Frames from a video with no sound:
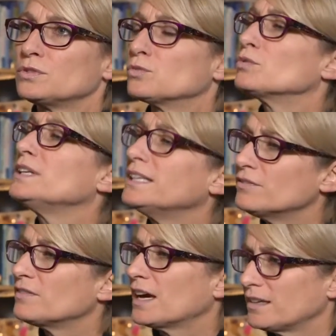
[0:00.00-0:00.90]

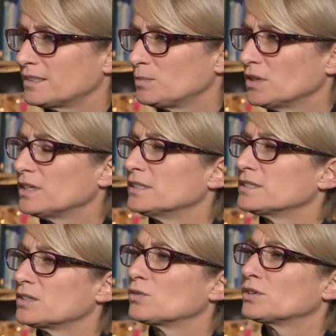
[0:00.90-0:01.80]
relive that
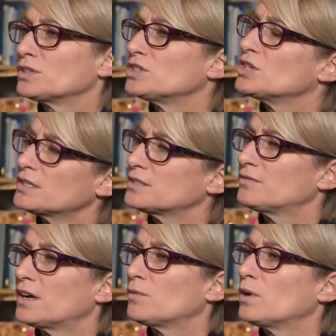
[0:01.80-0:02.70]
experience in order to justify